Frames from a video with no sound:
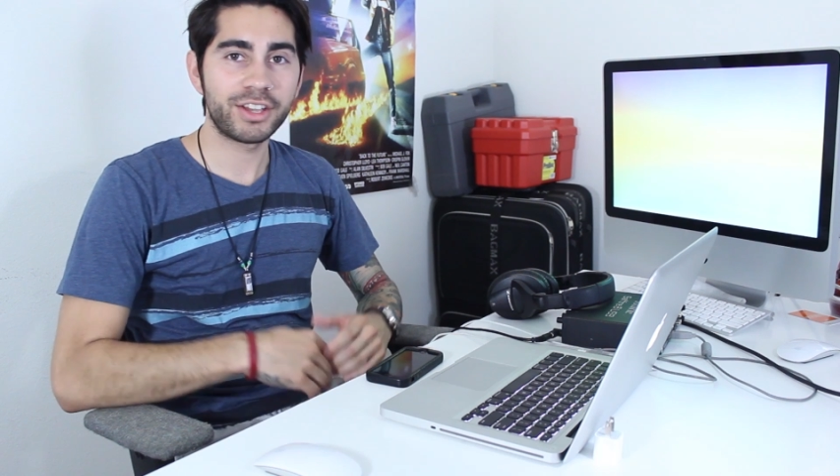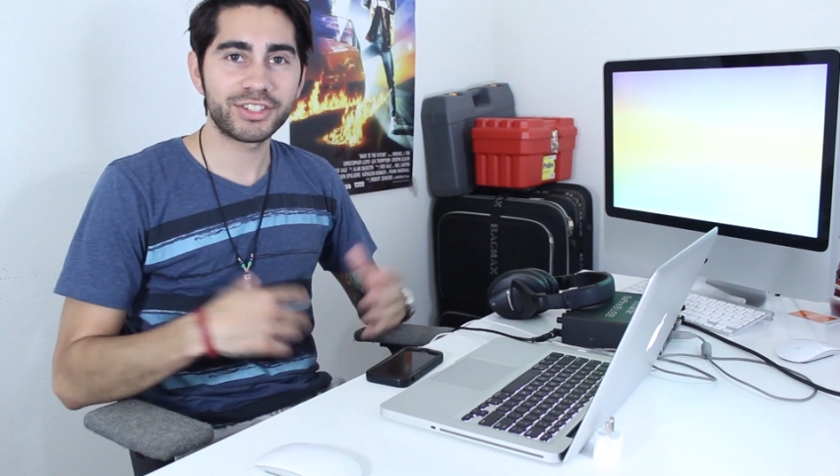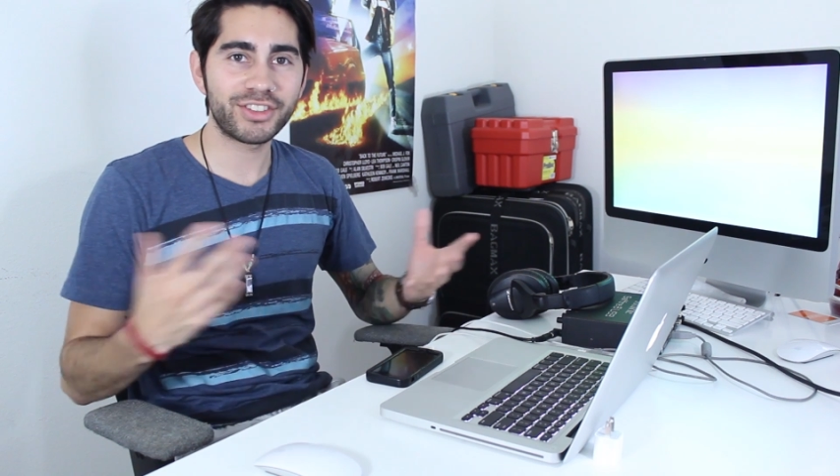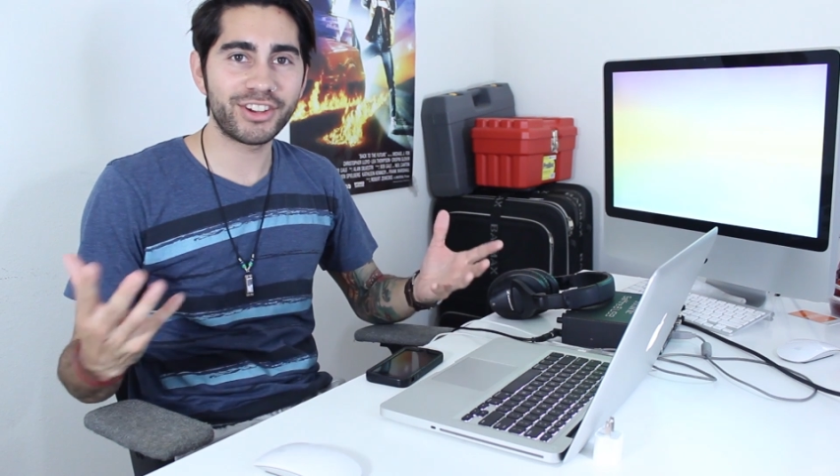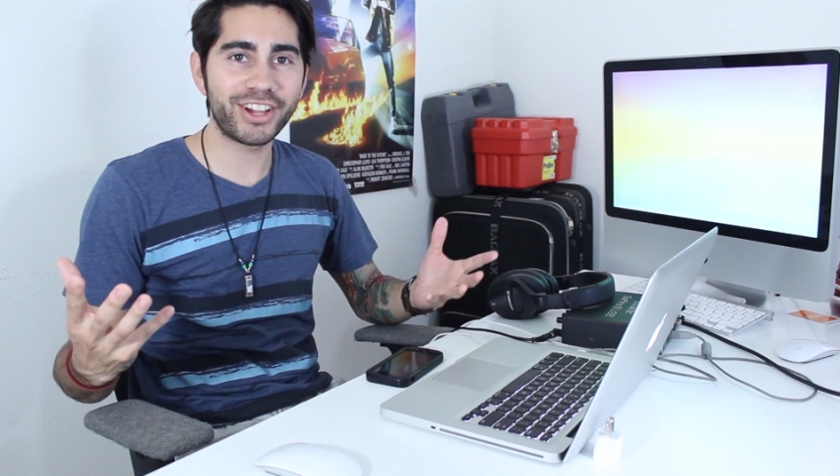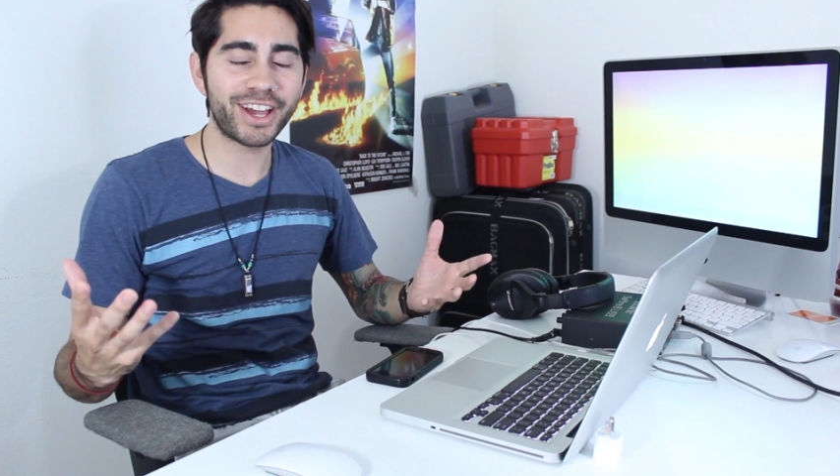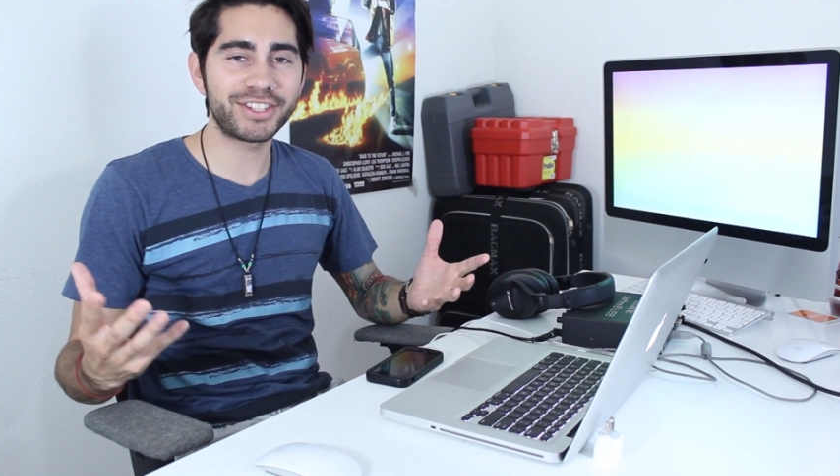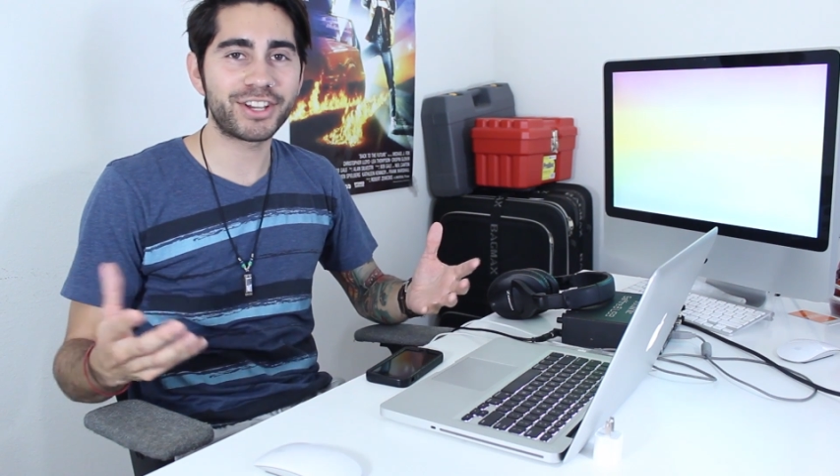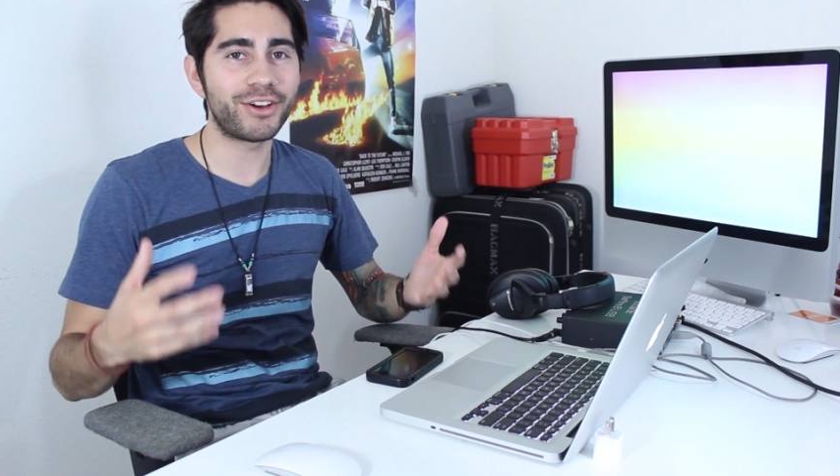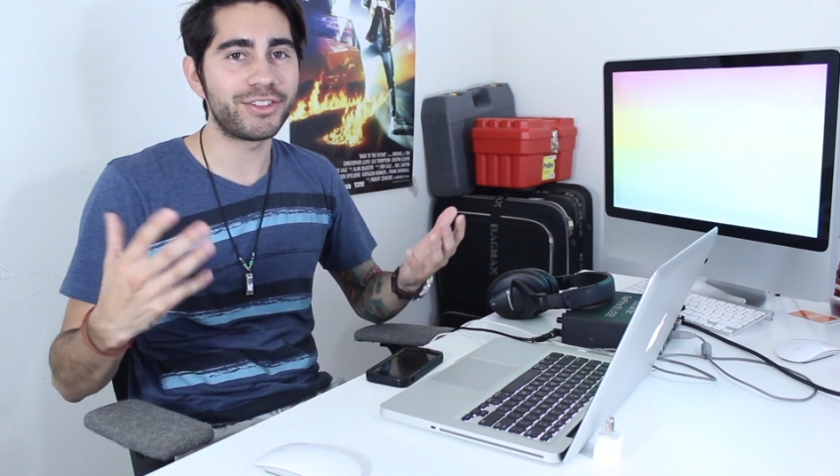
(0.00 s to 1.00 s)
So there you
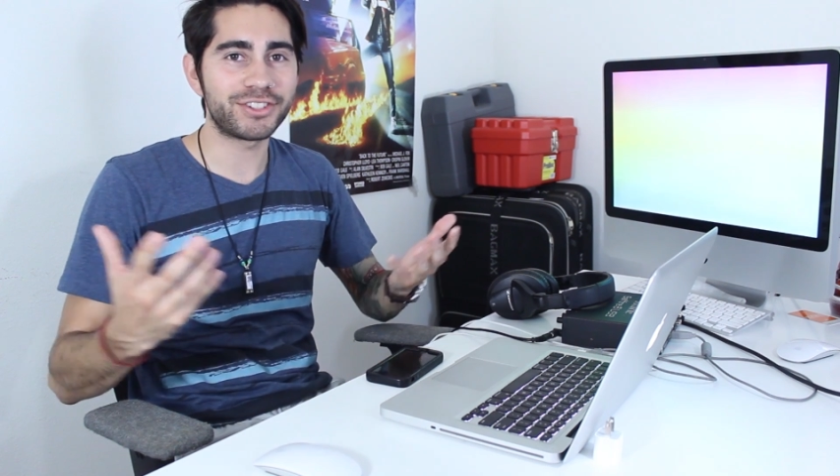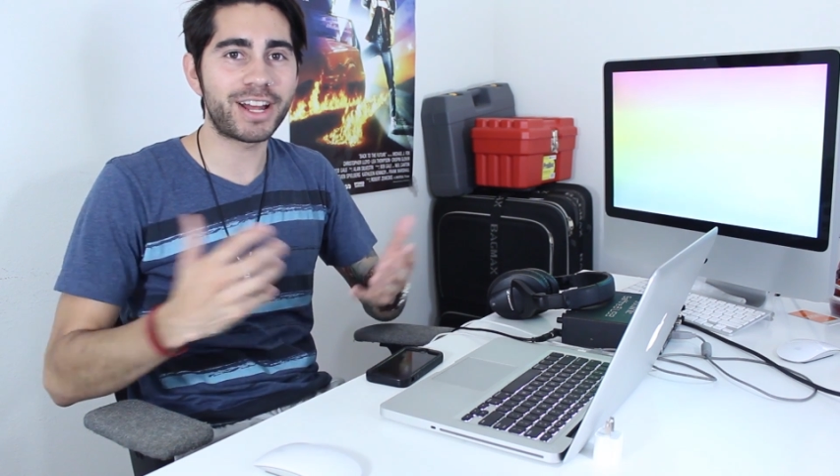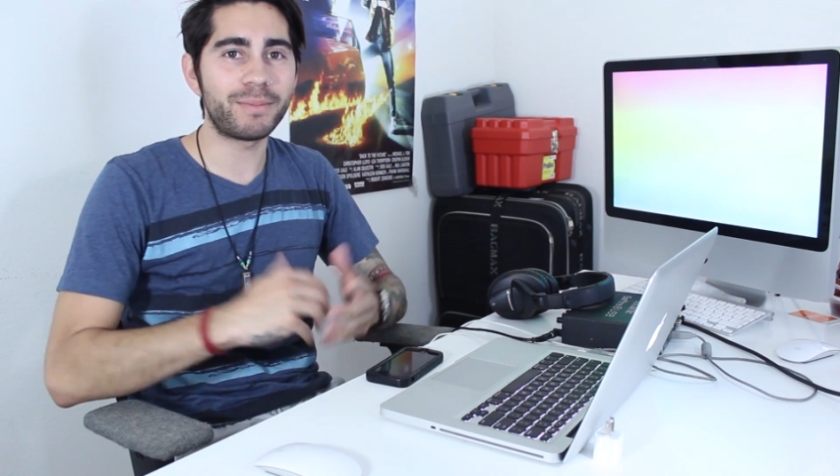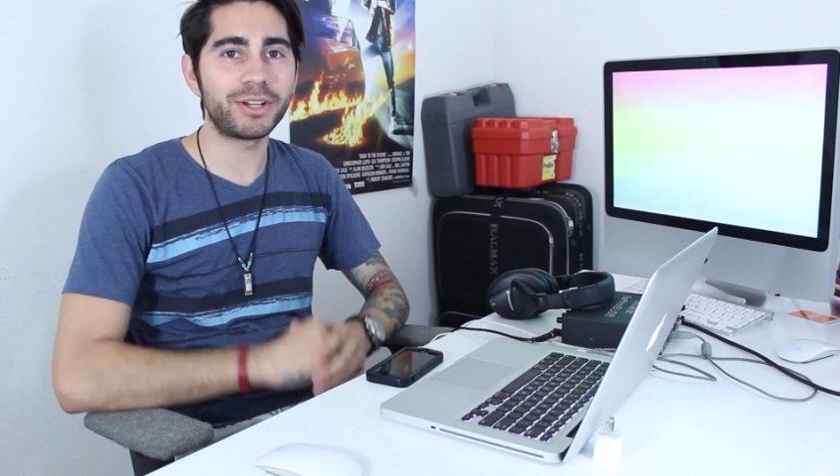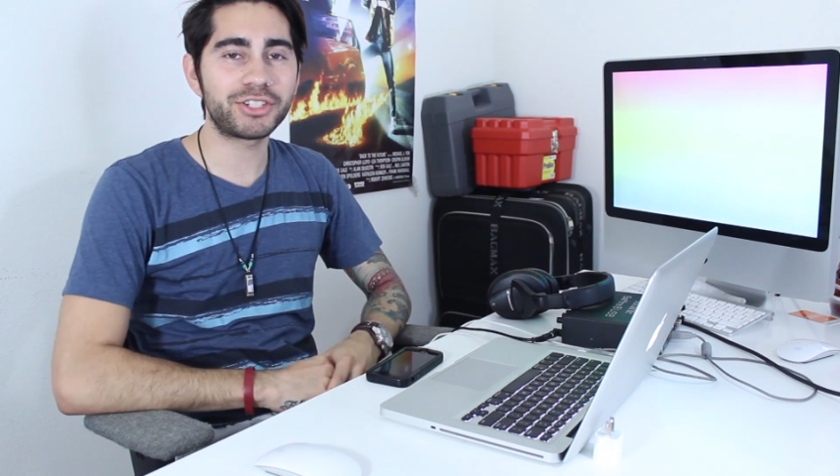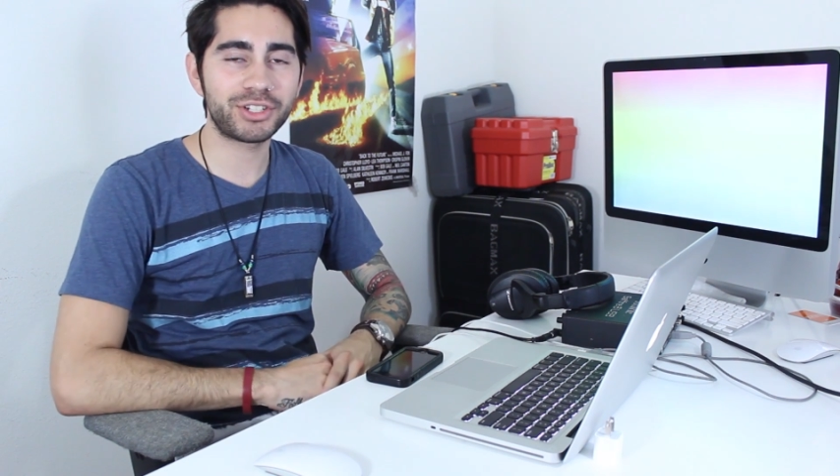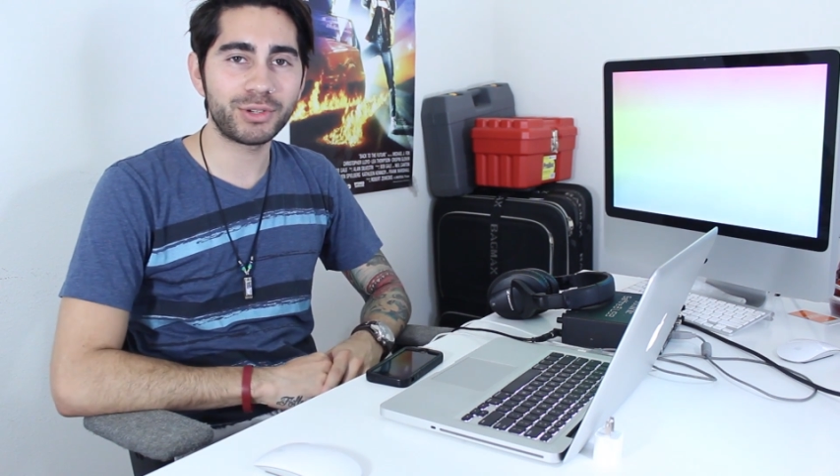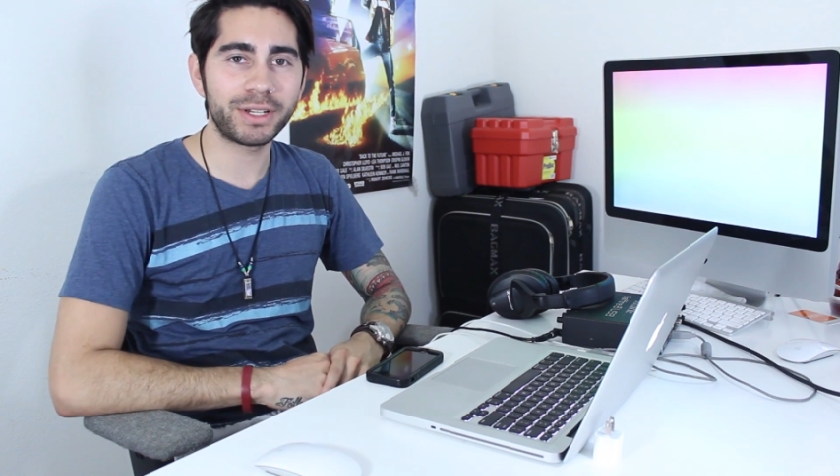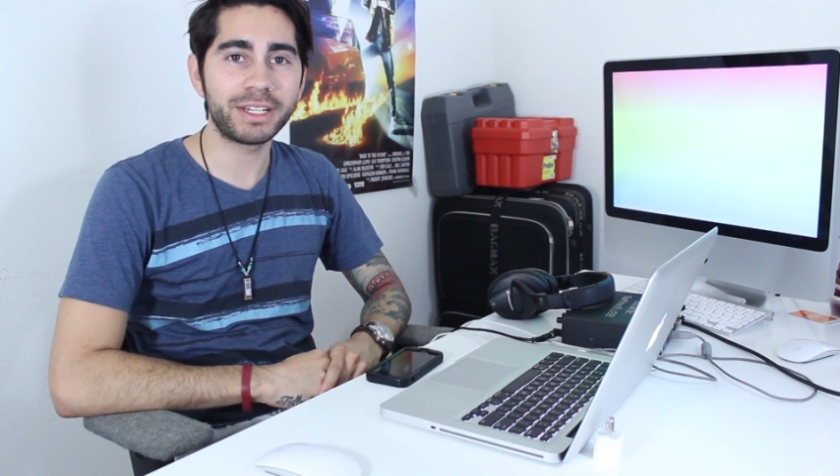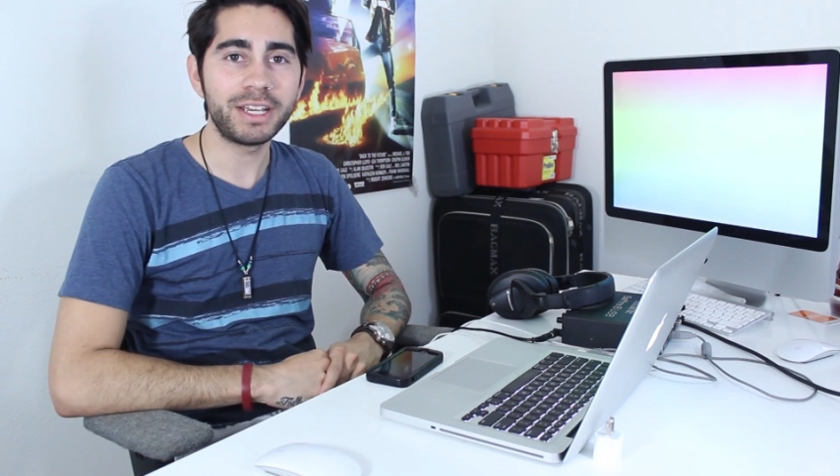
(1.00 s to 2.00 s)
guys go. There's not much
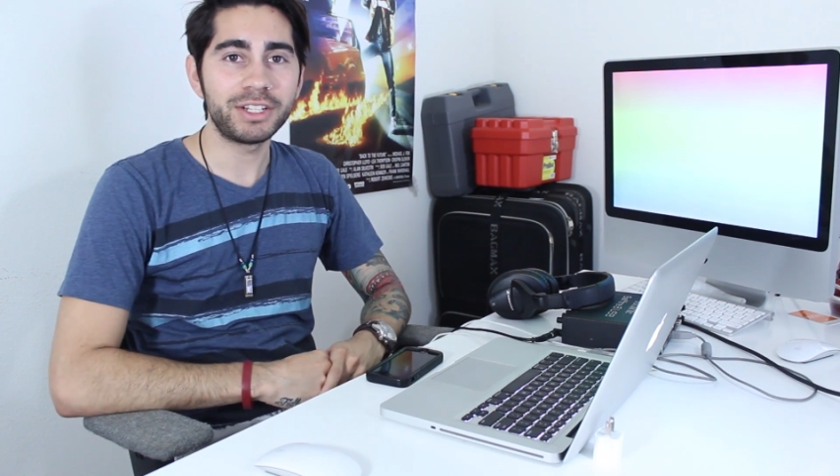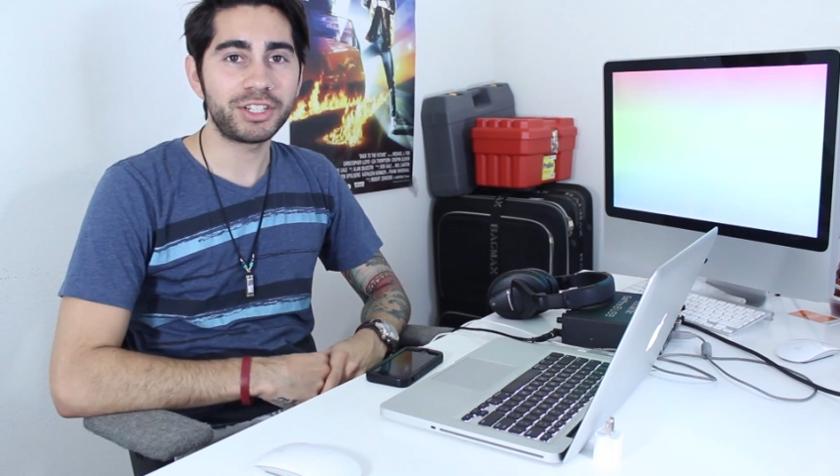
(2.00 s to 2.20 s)
to it